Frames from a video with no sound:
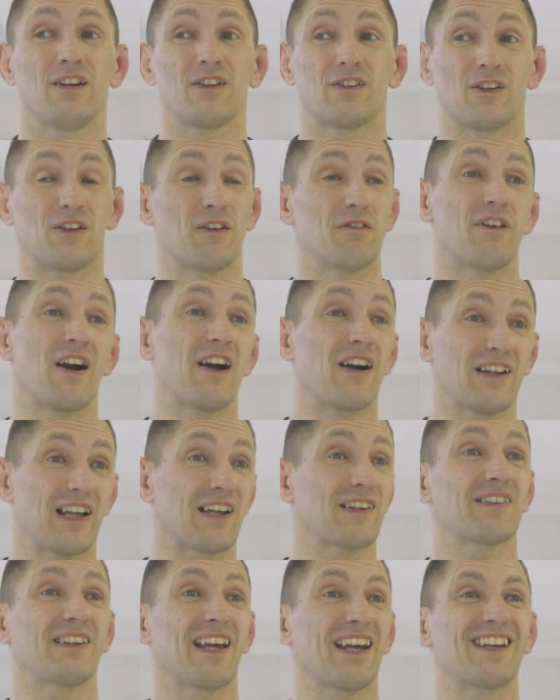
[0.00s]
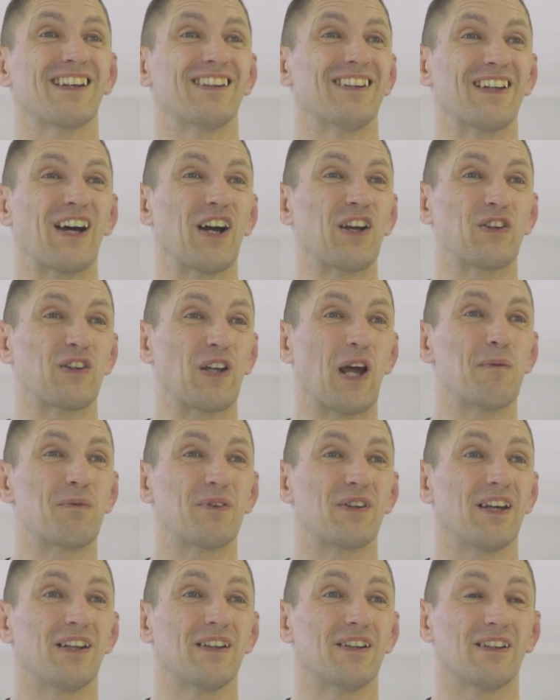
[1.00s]
So the very last second I
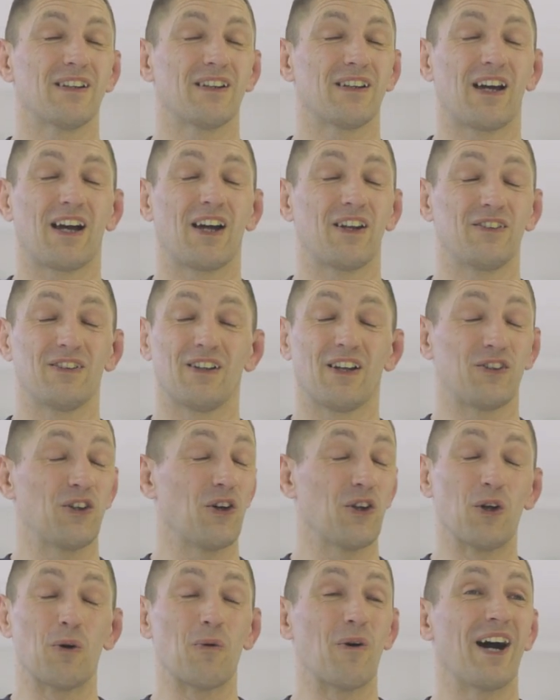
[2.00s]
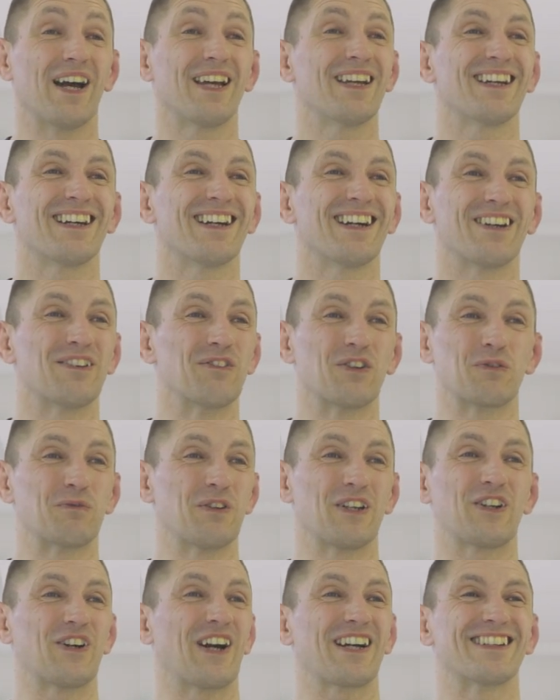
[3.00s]
stepped in, I, I don't know why. I must
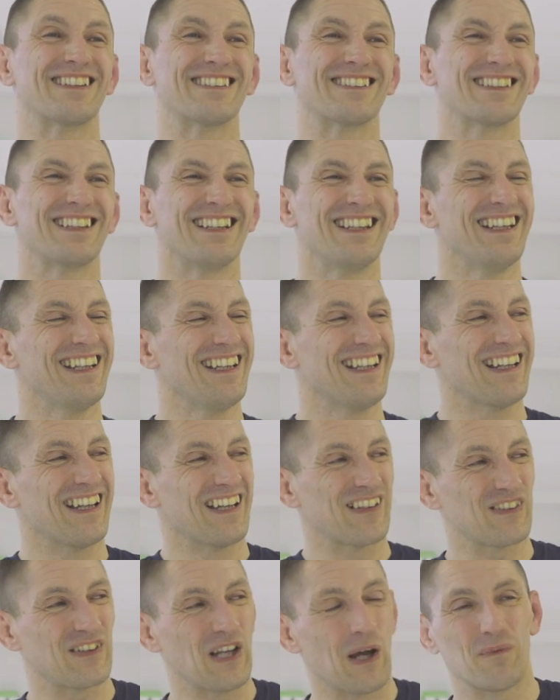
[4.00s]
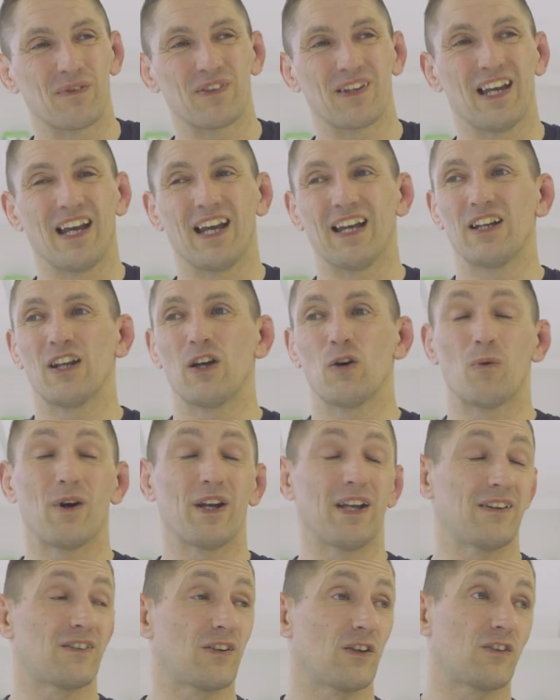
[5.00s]
be crackers. I stepped in,
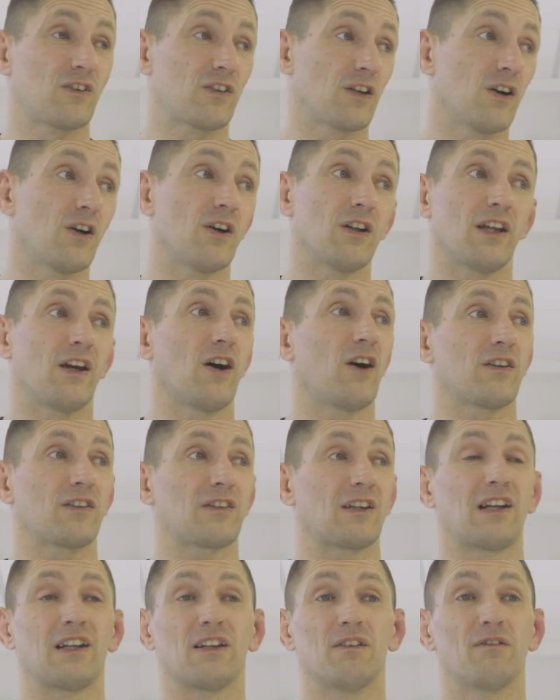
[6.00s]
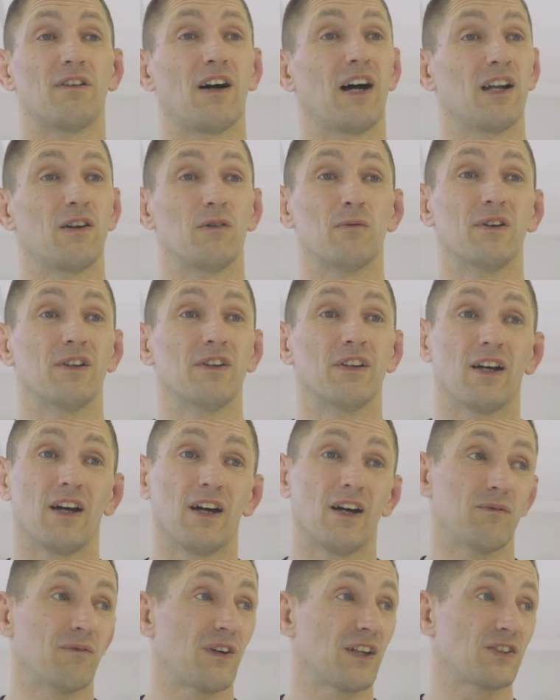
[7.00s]
went into a totally hostile environment,
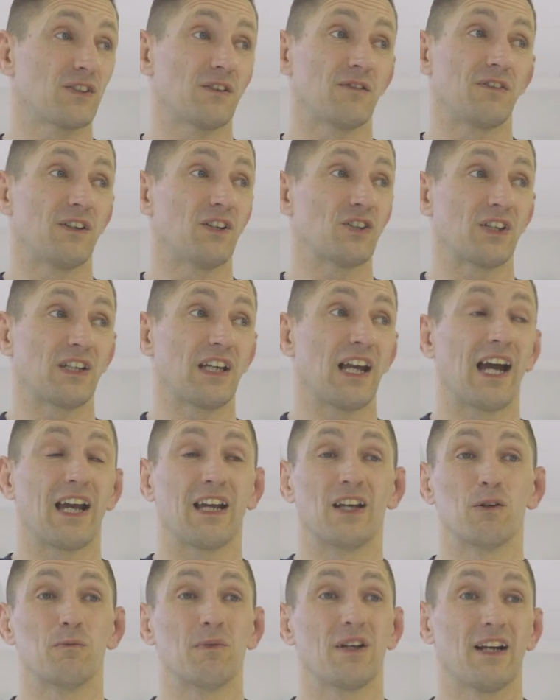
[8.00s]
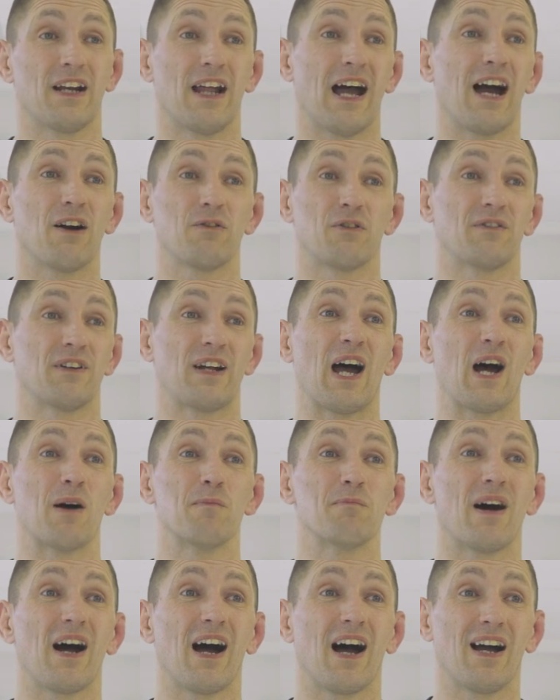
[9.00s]
uh, managed to finish the guy in a minute and a half
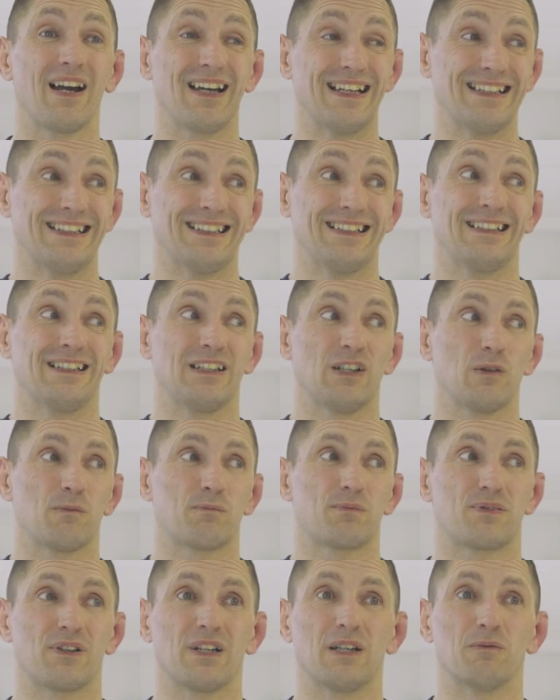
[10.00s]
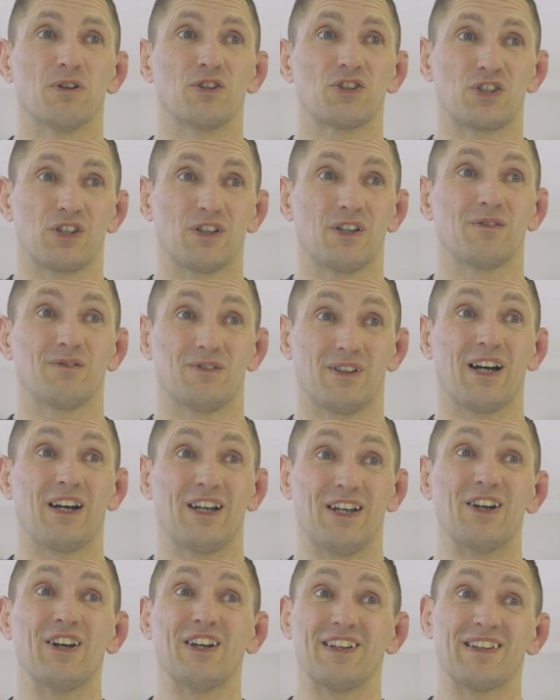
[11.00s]
arm bar. Pretty much
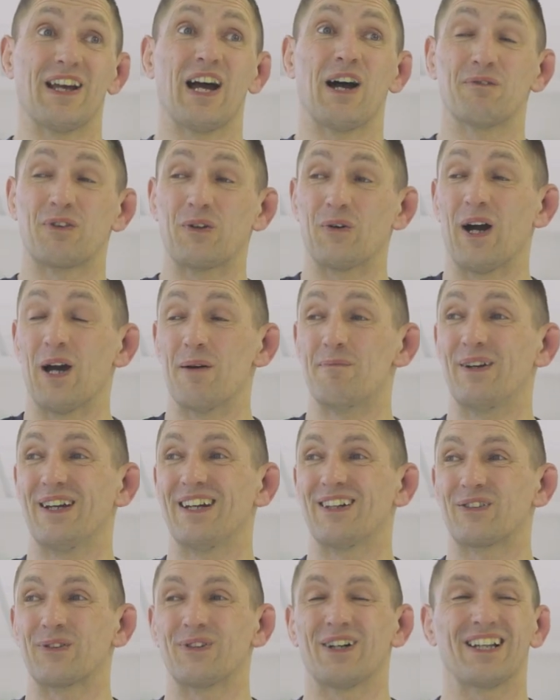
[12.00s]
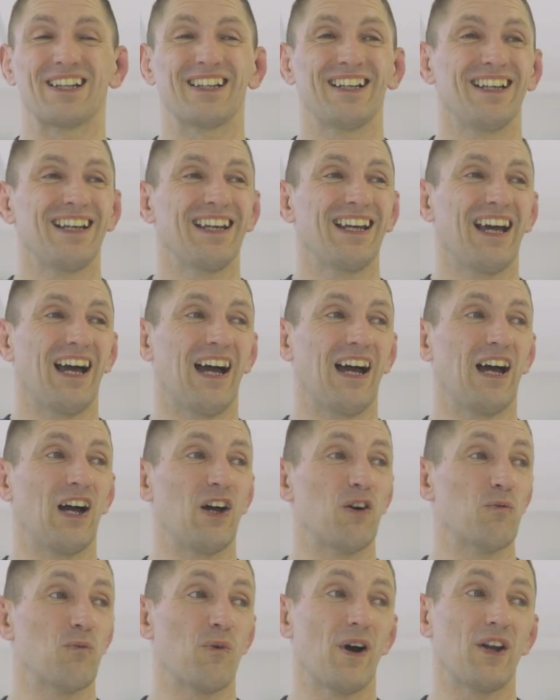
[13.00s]
I hurt his arm quite a bit as well.
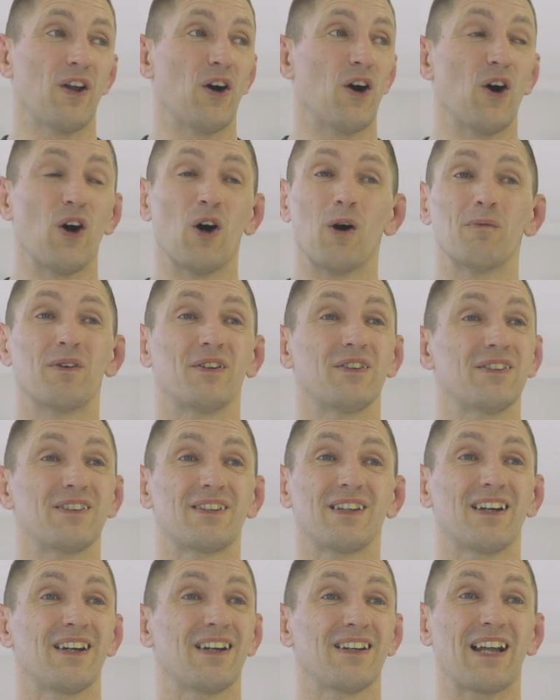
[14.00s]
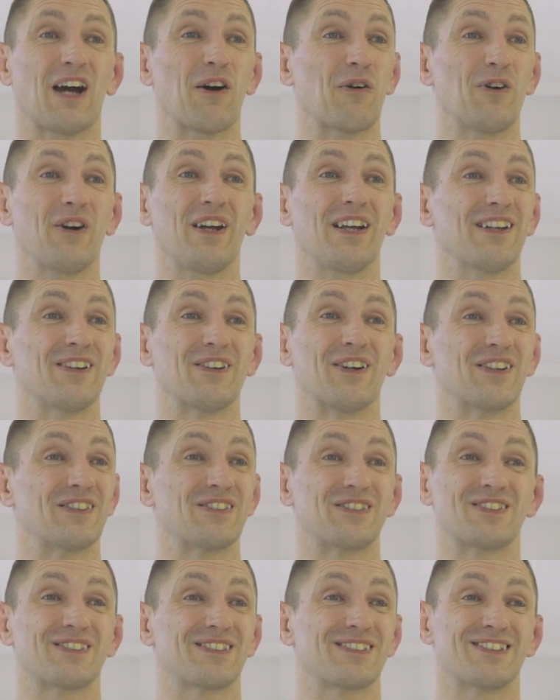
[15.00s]
Um, went home and uh, that were it, you know, it's
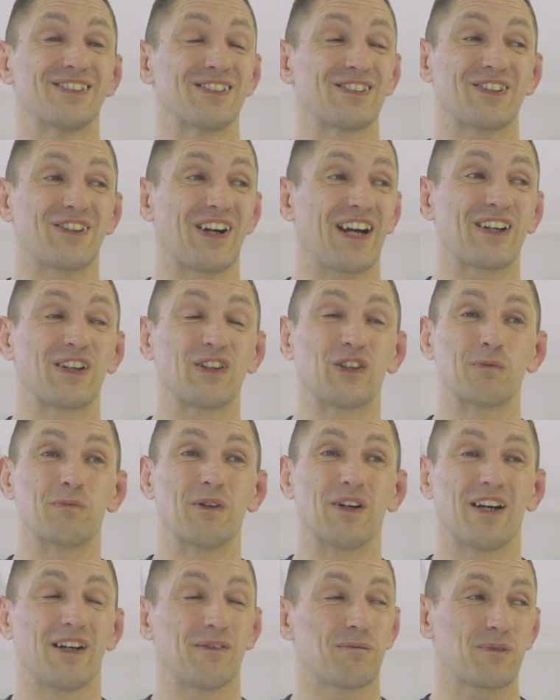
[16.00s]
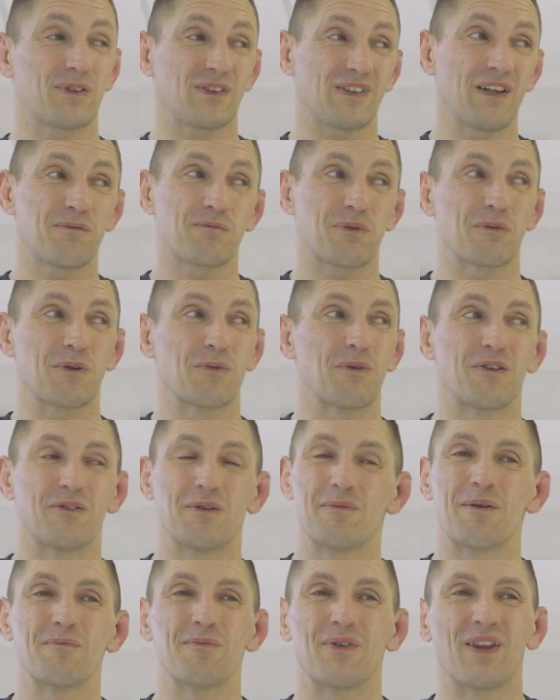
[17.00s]
just, just crackers. But Seth probably won't
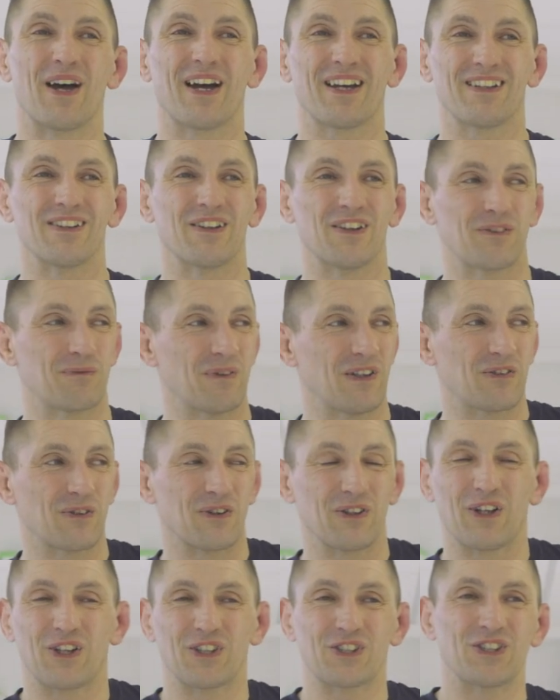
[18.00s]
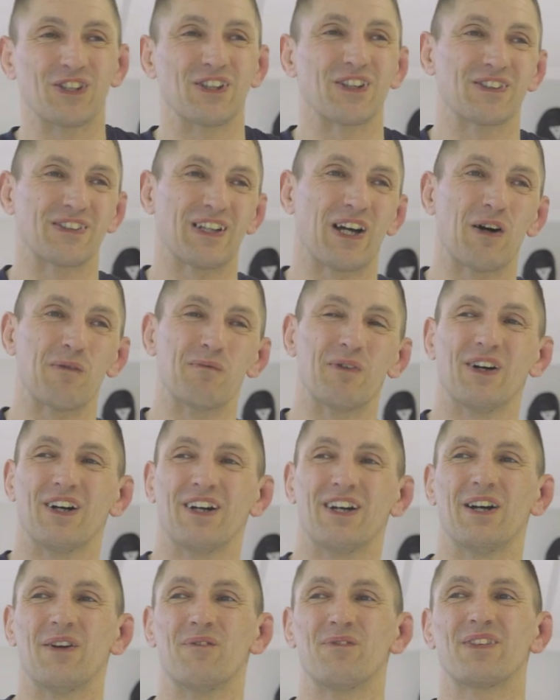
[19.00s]
remember that, you know, he's been to a lot of shows now. But
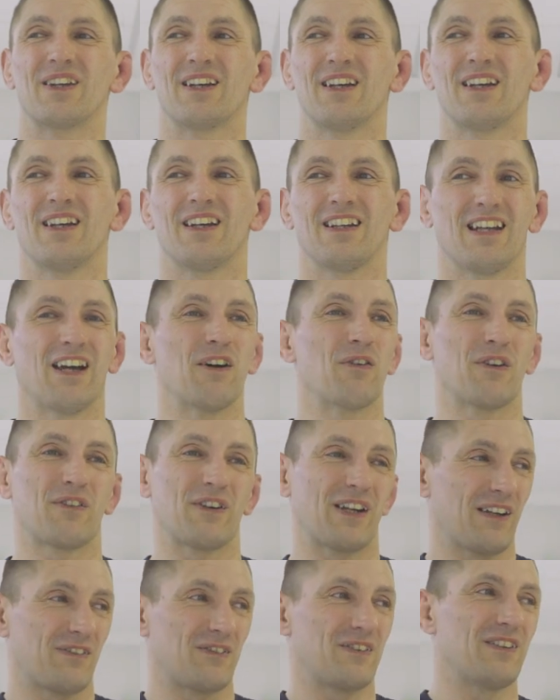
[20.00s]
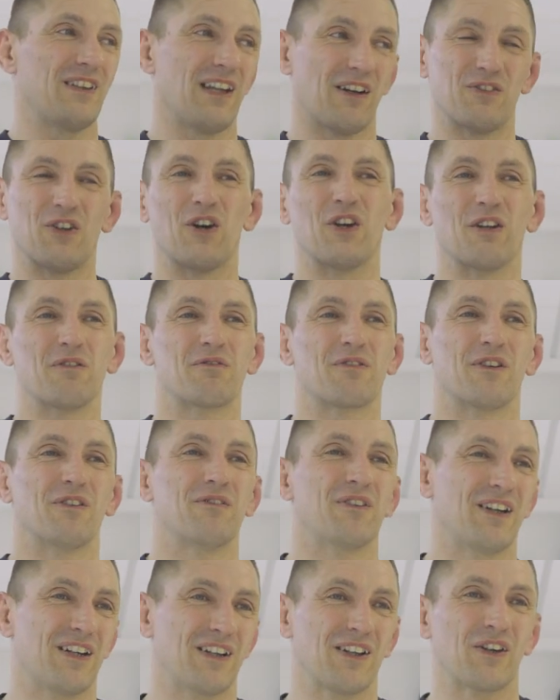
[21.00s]
um, yeah, I've, I've known him for a
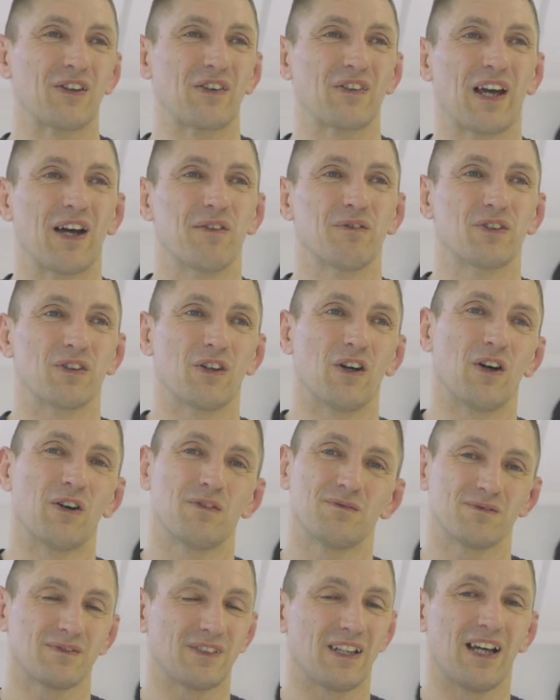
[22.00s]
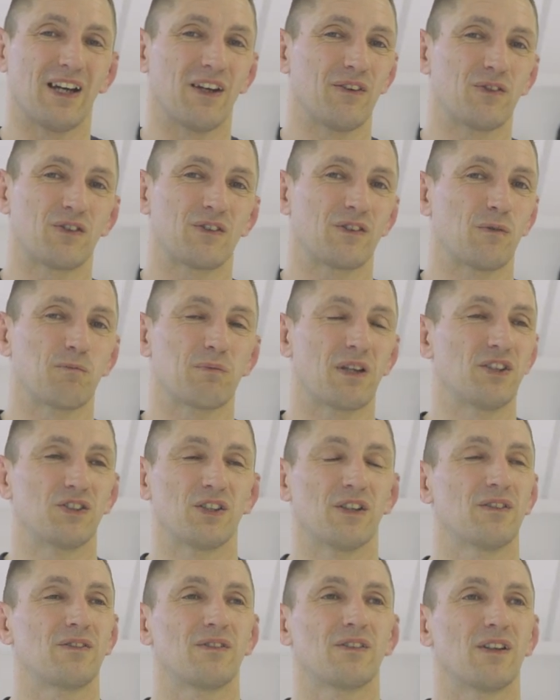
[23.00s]
very long time. So yeah, it's a
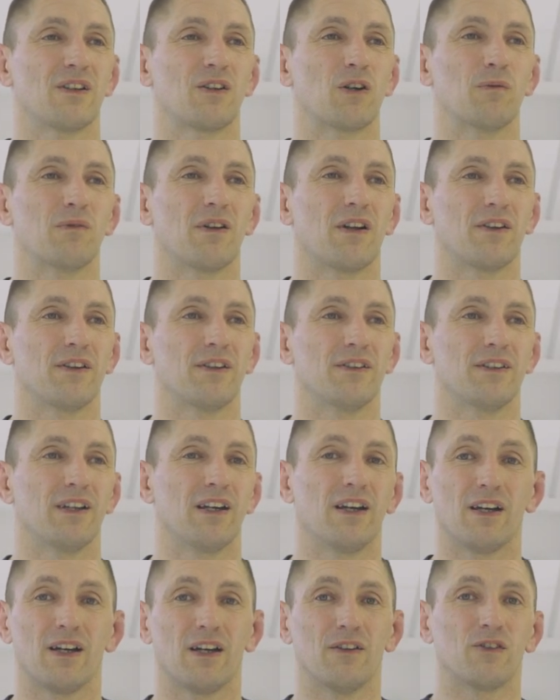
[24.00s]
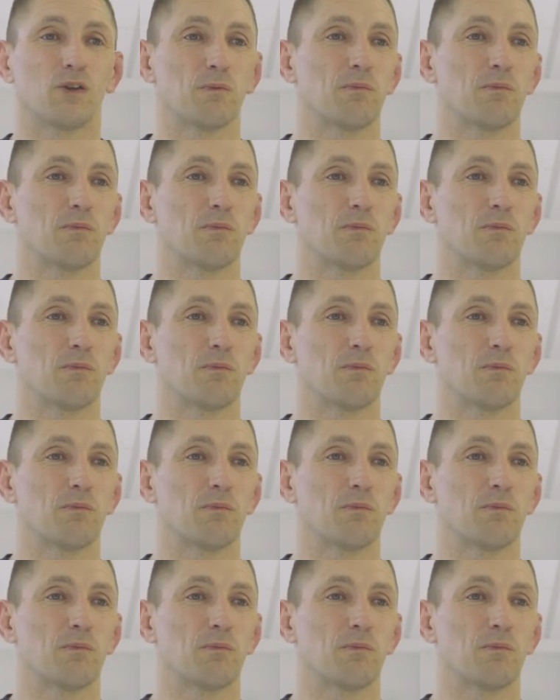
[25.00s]
pleasure to come on and, uh, and